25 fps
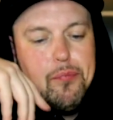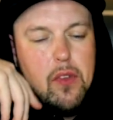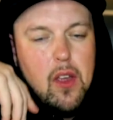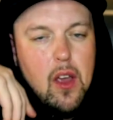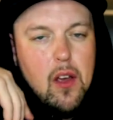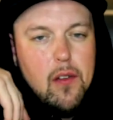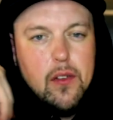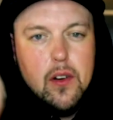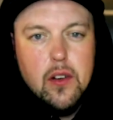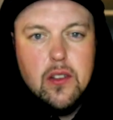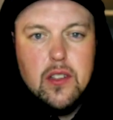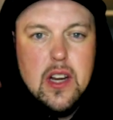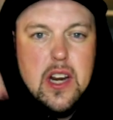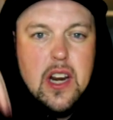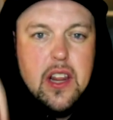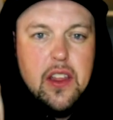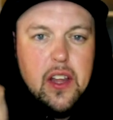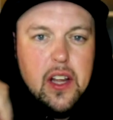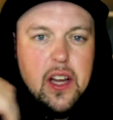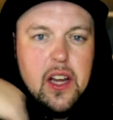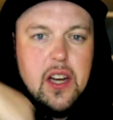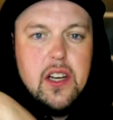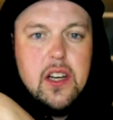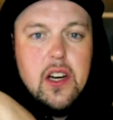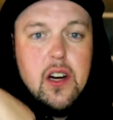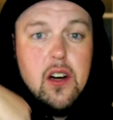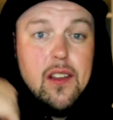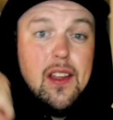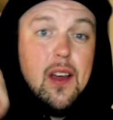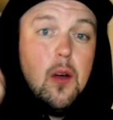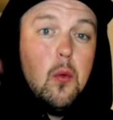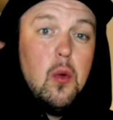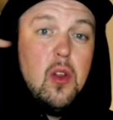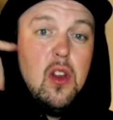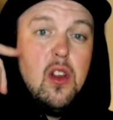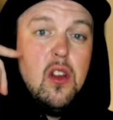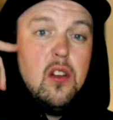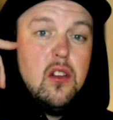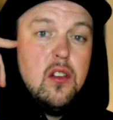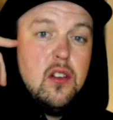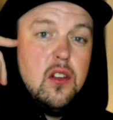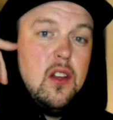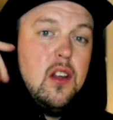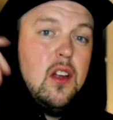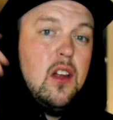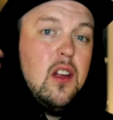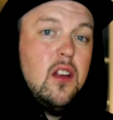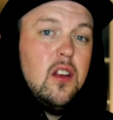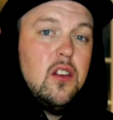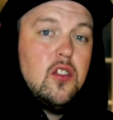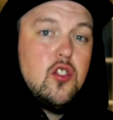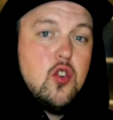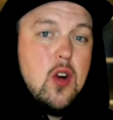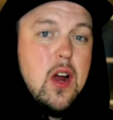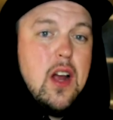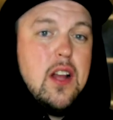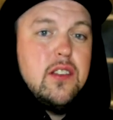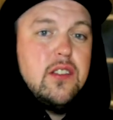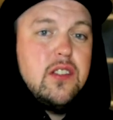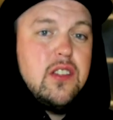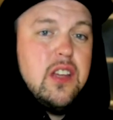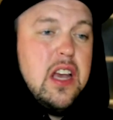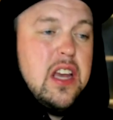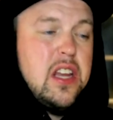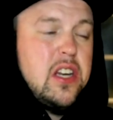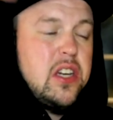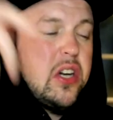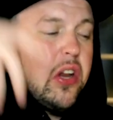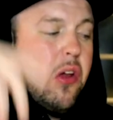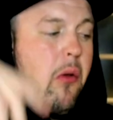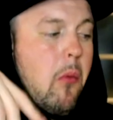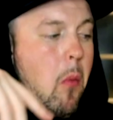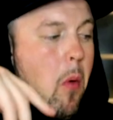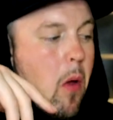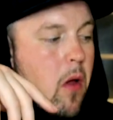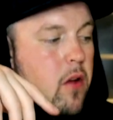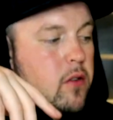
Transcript: if there's anything in here that will transcend,